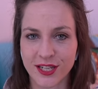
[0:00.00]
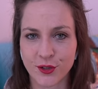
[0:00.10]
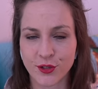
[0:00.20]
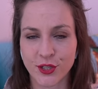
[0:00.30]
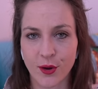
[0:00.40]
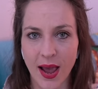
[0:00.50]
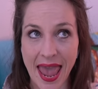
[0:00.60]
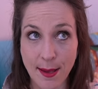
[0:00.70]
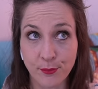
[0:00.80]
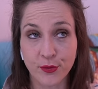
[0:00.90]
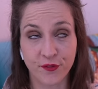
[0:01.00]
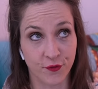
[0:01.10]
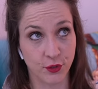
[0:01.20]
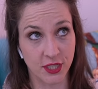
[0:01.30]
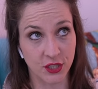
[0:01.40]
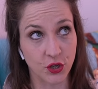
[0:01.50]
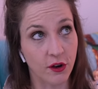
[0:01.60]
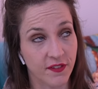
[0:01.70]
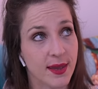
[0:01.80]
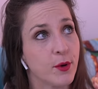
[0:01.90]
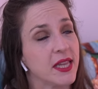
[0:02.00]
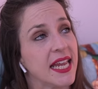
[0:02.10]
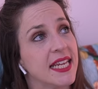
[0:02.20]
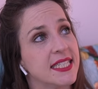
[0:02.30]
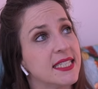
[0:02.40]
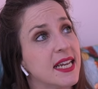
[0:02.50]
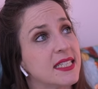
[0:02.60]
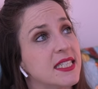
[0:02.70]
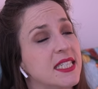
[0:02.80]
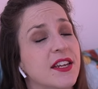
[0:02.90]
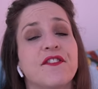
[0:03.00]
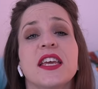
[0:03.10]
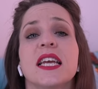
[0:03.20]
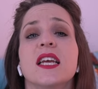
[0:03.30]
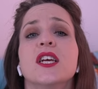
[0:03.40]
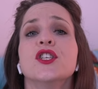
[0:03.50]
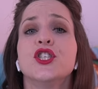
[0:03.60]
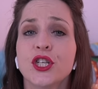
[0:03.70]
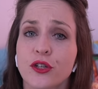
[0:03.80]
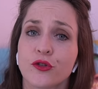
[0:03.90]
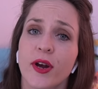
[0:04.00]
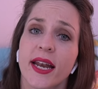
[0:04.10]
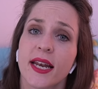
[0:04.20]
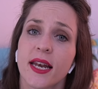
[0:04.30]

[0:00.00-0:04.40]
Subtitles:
there's also ample footage of him on the internet sniffing children.